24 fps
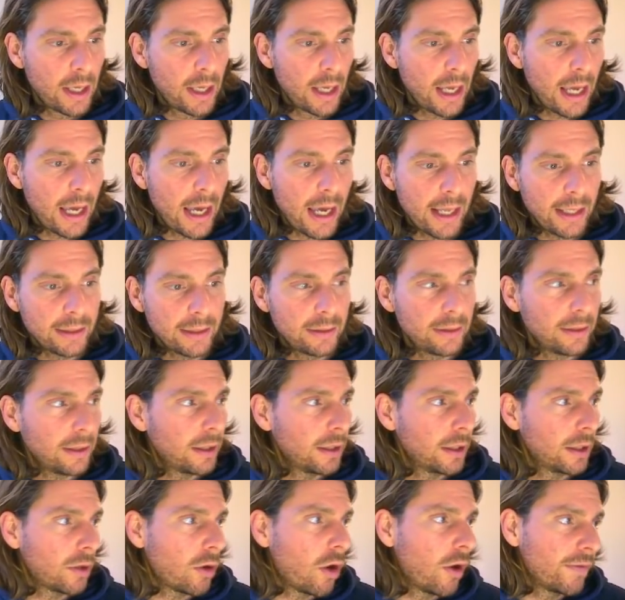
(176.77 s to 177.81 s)
And
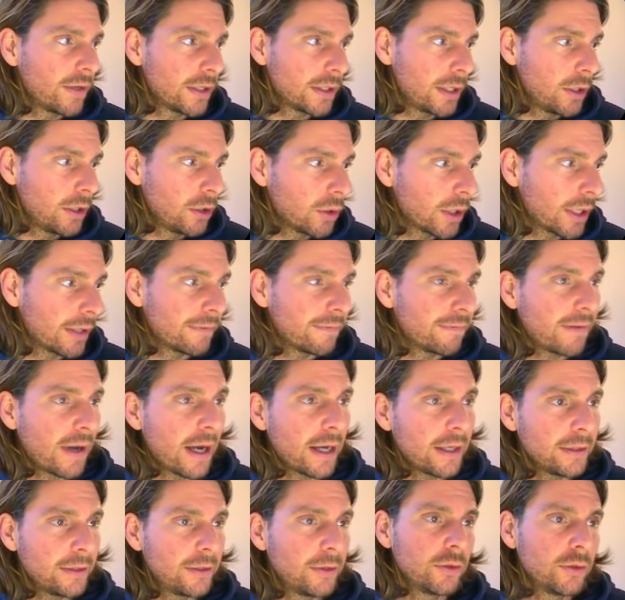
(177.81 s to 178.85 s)
obviously you can
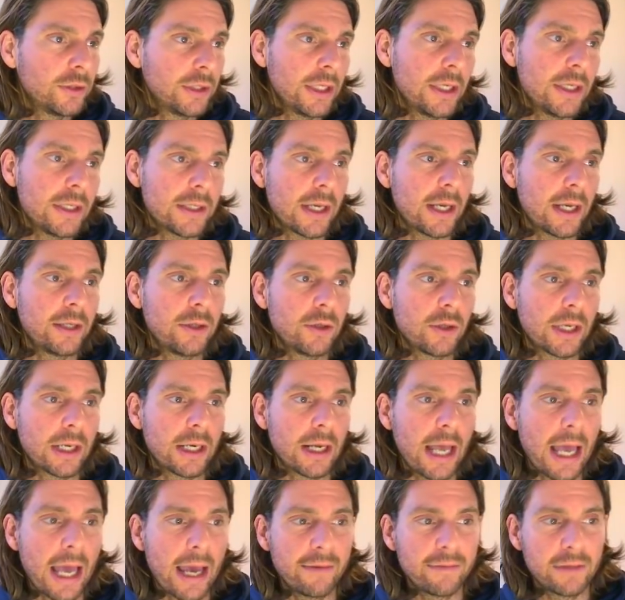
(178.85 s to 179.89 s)
fine-tune these and you can
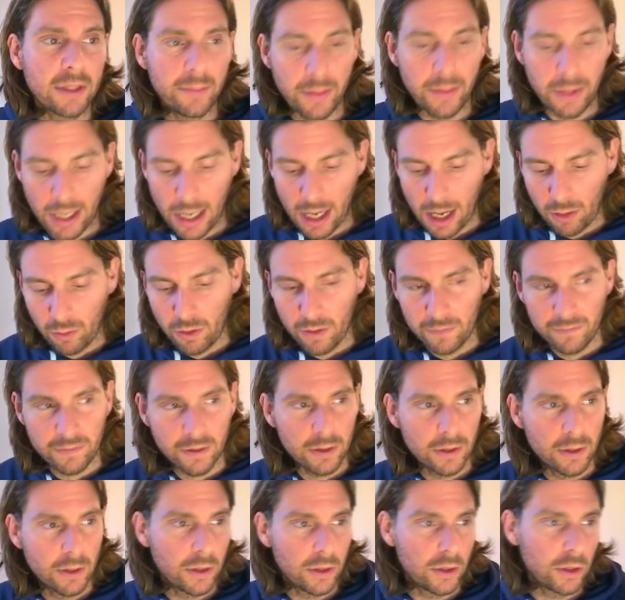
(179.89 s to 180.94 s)
have them however
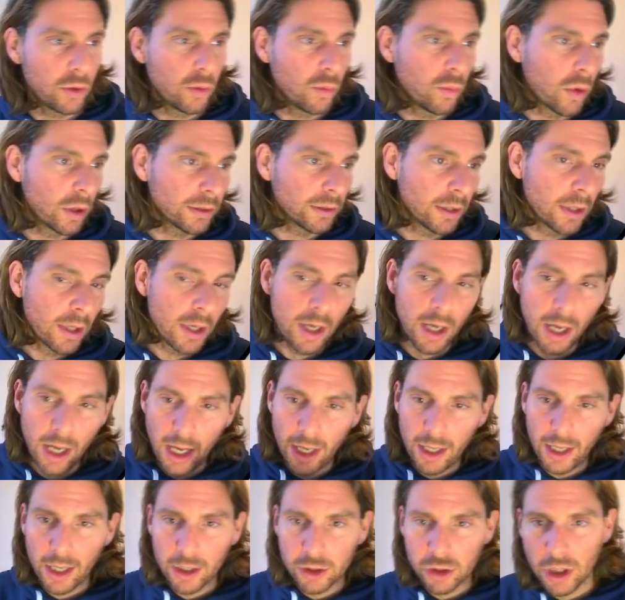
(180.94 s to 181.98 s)
you want. I
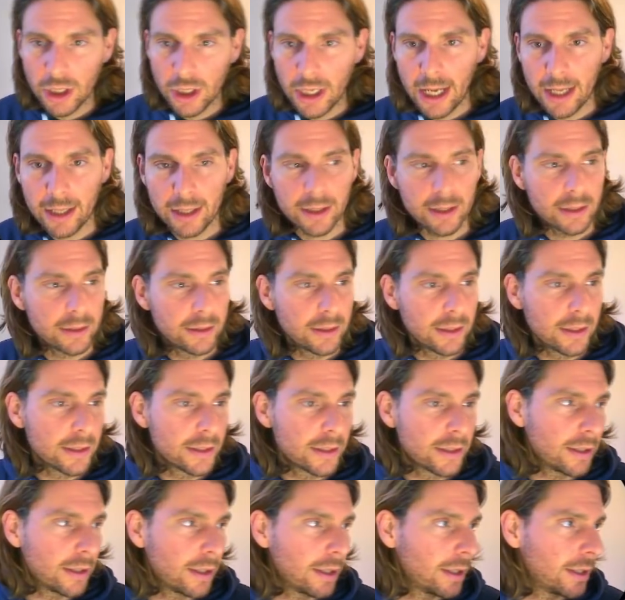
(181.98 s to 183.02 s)
actually like
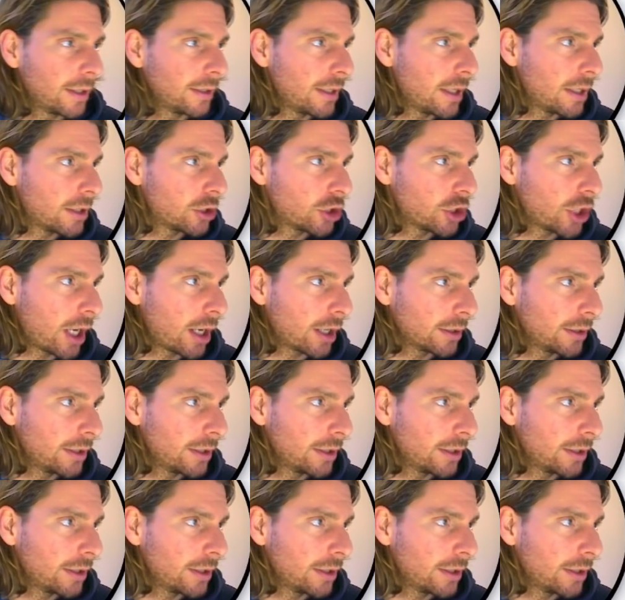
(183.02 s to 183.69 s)
this this shark.